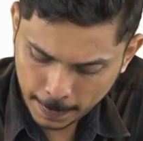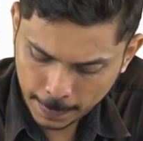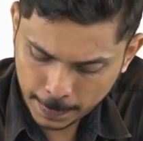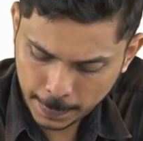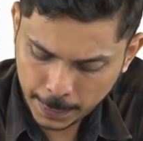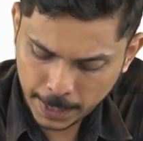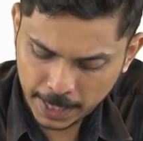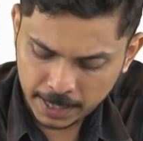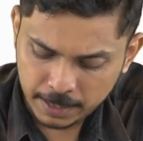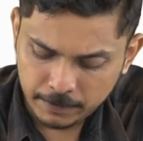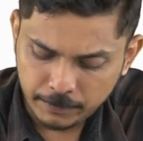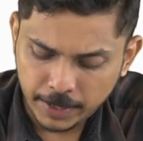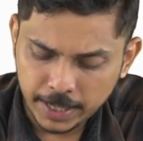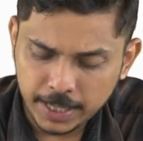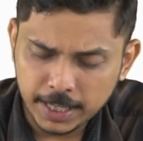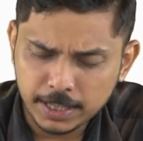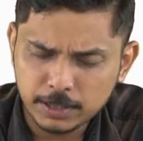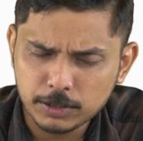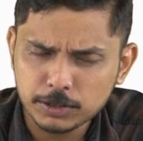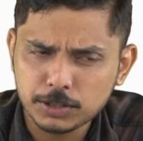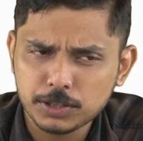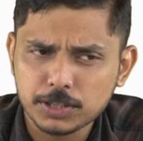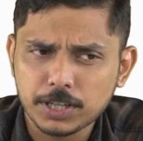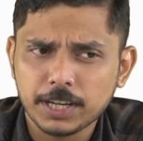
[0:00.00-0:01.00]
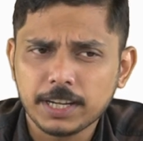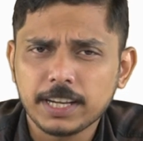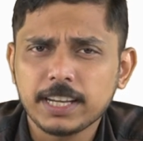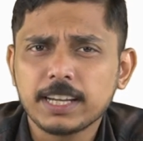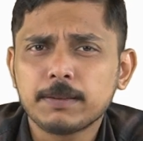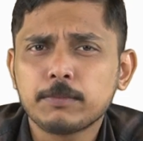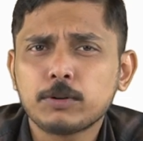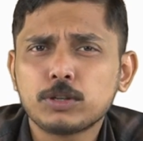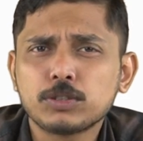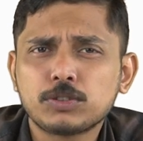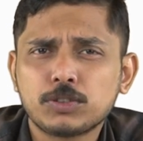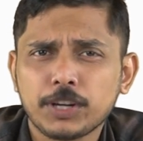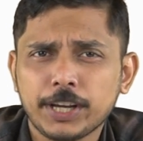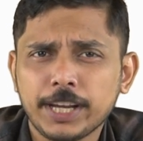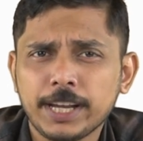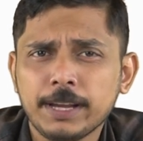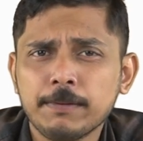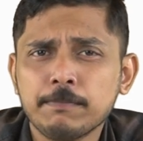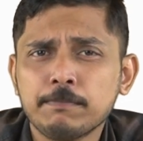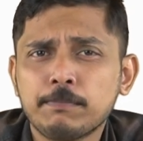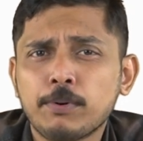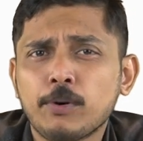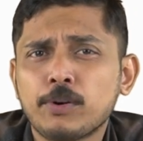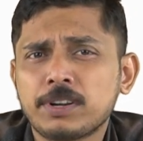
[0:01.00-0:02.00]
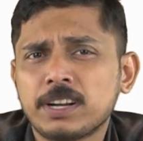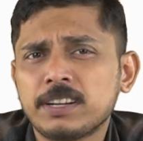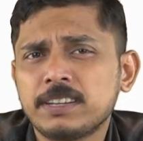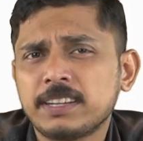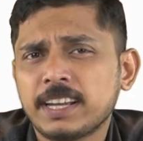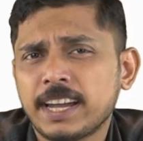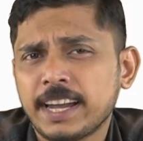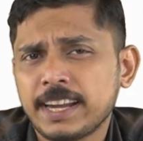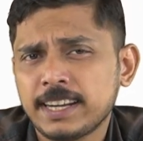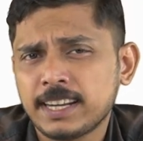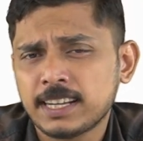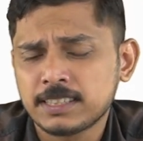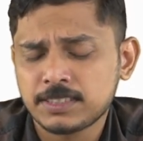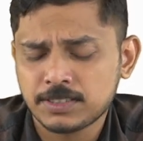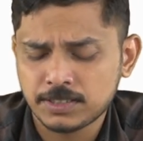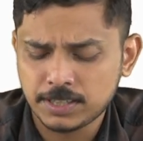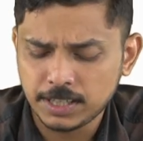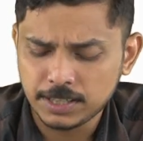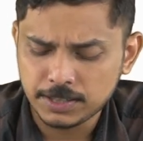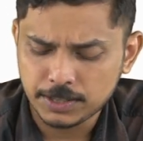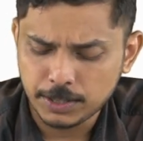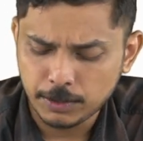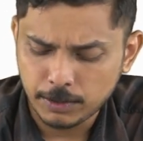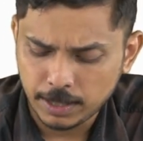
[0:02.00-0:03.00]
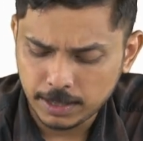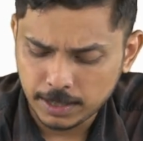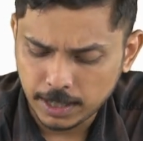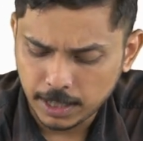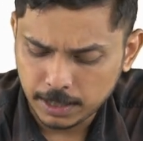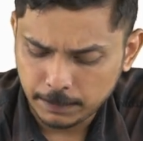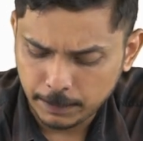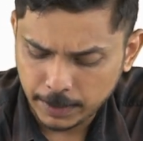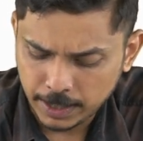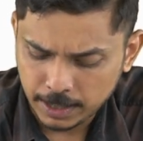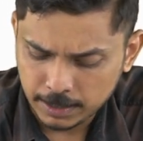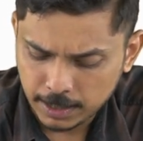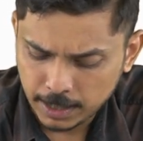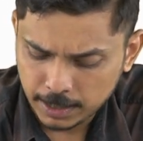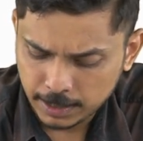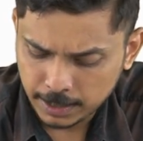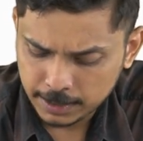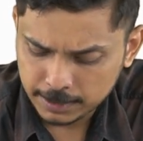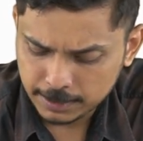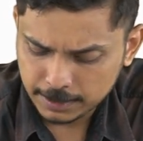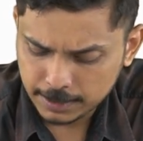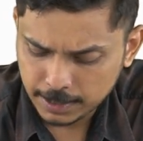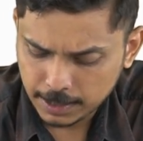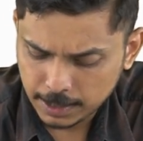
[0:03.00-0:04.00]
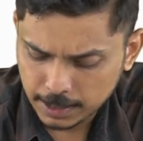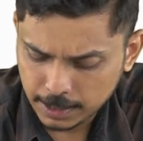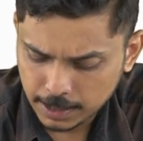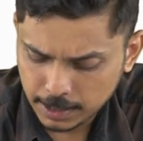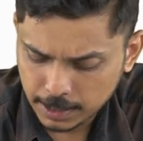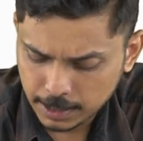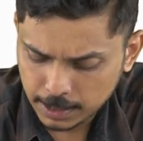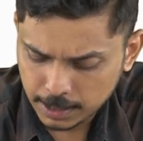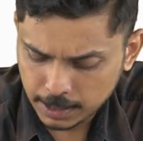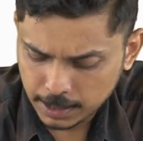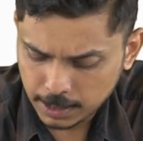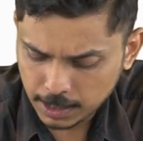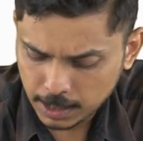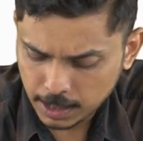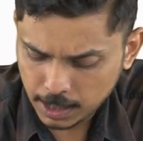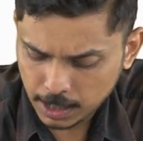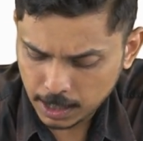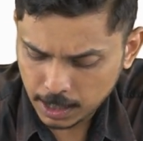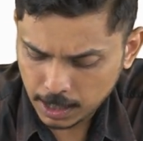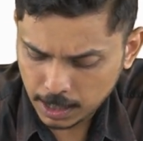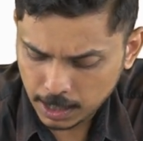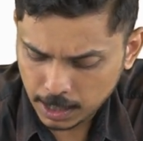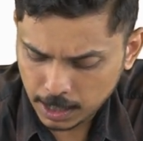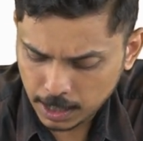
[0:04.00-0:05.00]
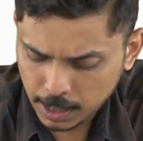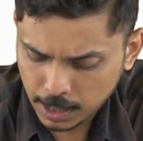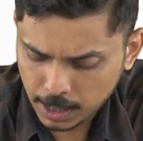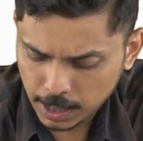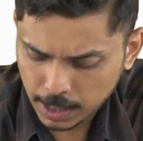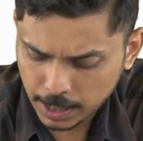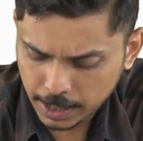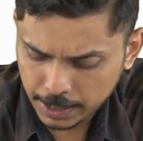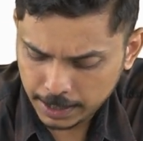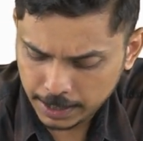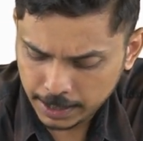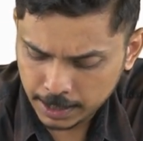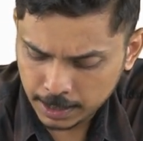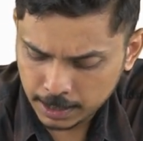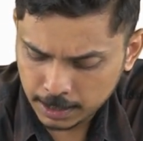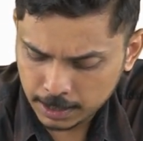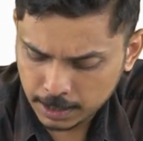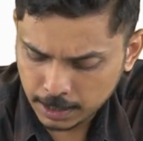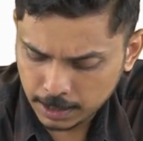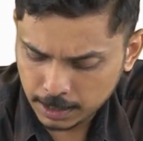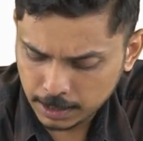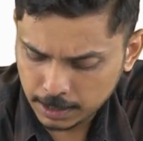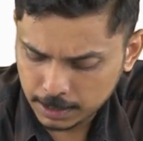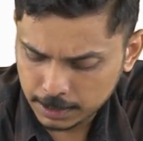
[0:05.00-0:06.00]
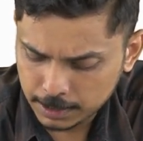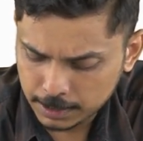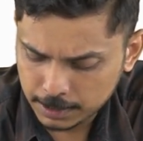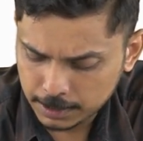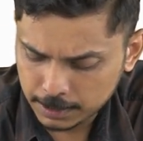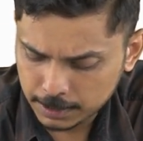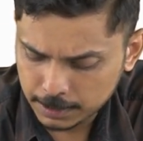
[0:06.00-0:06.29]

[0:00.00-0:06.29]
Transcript: Then we need to study about three important dynasties during that period, that is Haryanka,